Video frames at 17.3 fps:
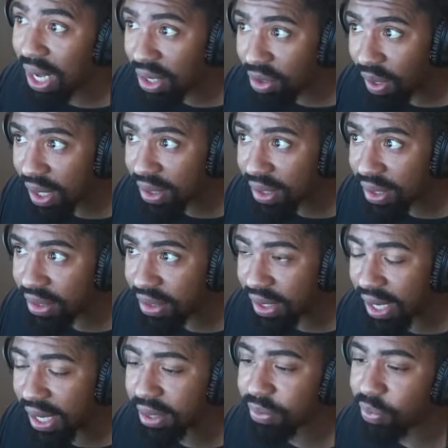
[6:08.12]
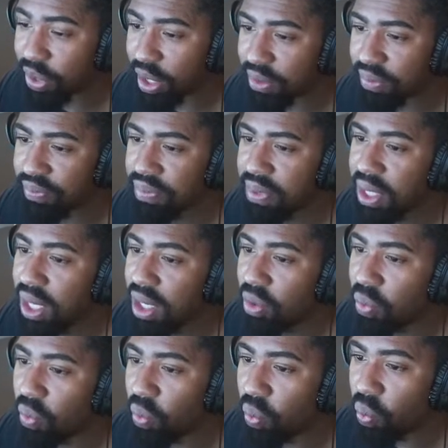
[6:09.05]
do I think that? Well,
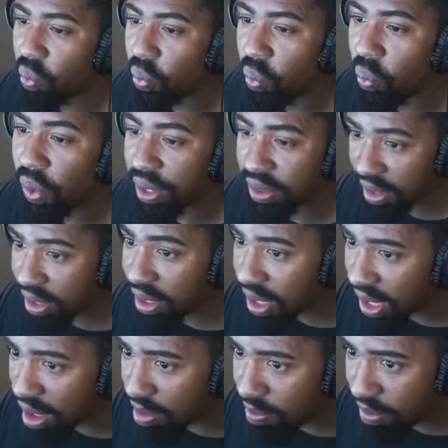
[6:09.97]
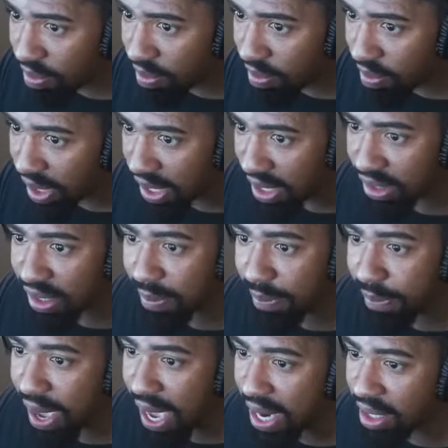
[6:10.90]
with a club, it is a
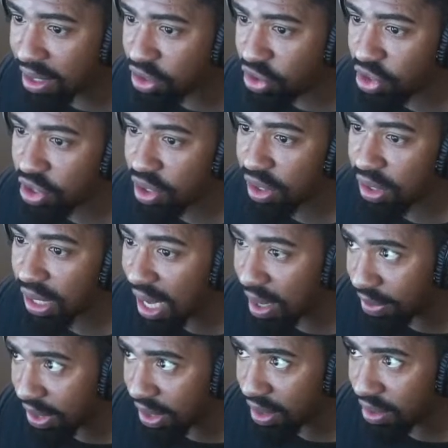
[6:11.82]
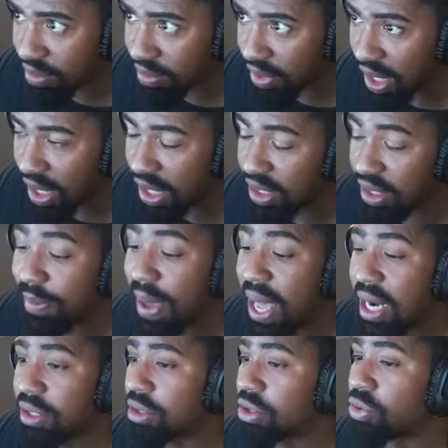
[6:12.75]
managed lobby, right? It is a
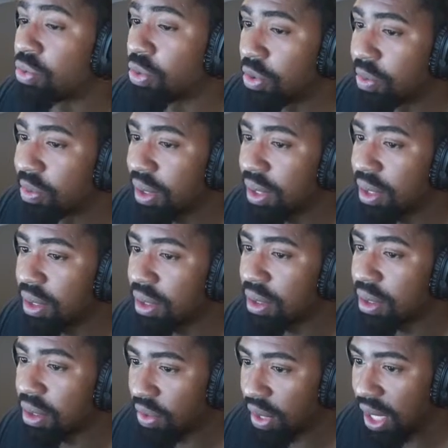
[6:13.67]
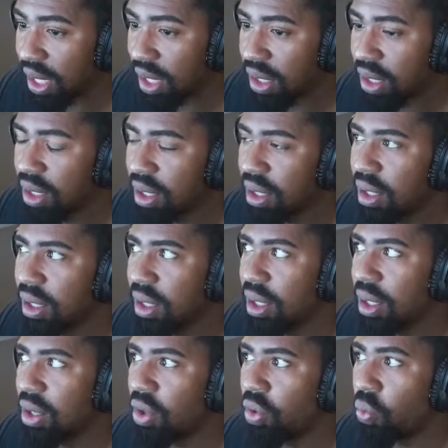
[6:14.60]
managed group, okay?
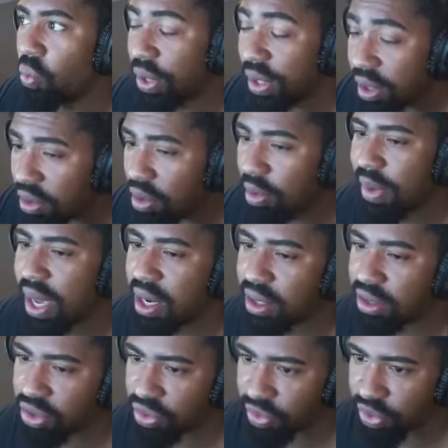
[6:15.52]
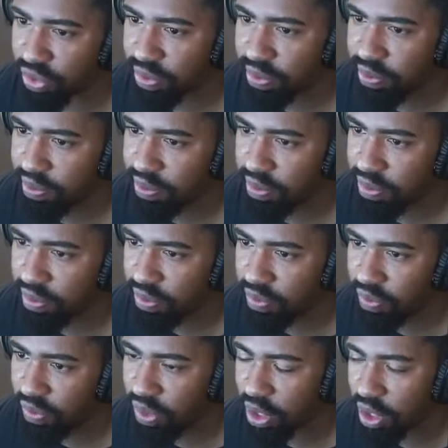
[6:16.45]
With your managed group,
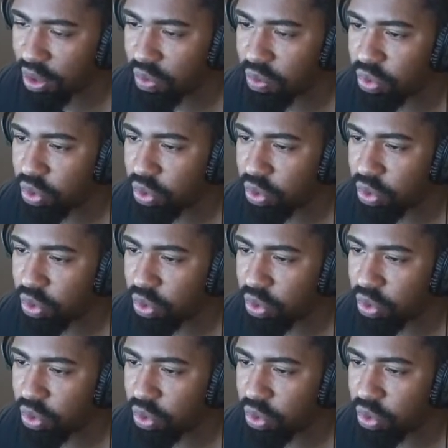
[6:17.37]
you know,